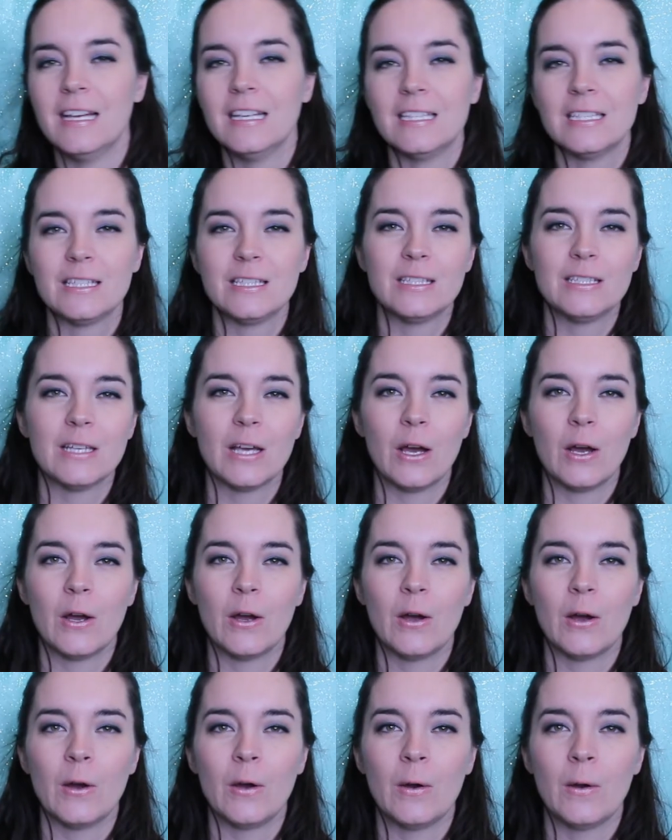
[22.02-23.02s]

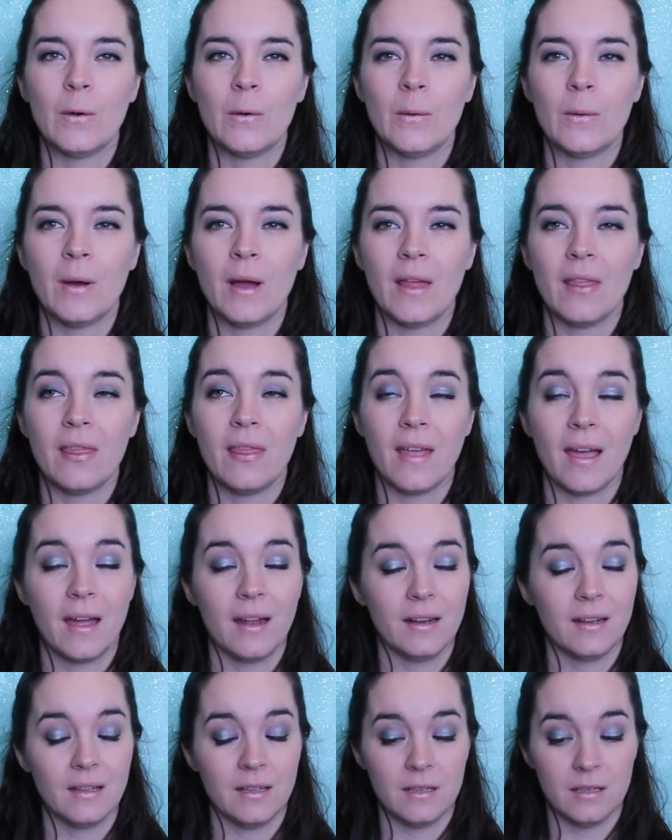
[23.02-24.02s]
So
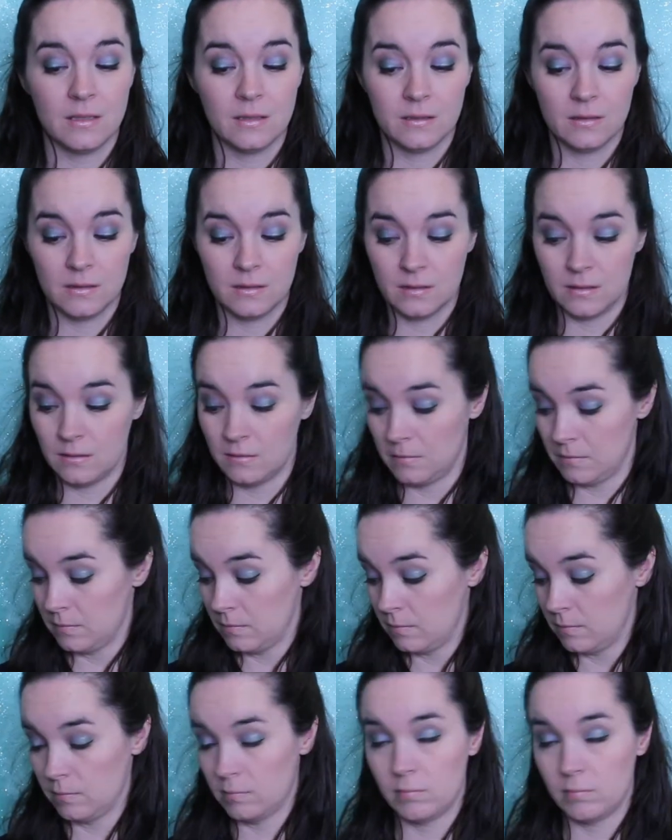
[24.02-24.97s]
that is